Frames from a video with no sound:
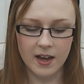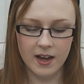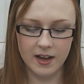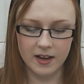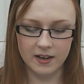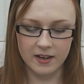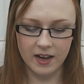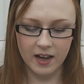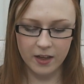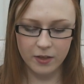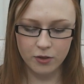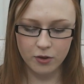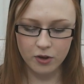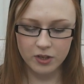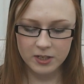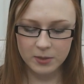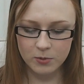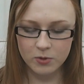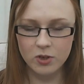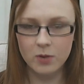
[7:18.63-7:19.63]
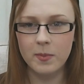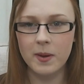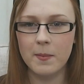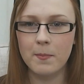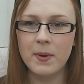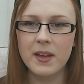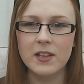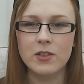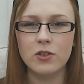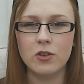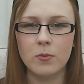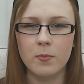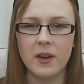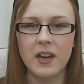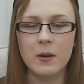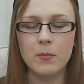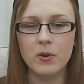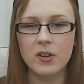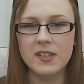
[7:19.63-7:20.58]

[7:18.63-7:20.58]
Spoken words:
and I thought it was going to be a bit too big,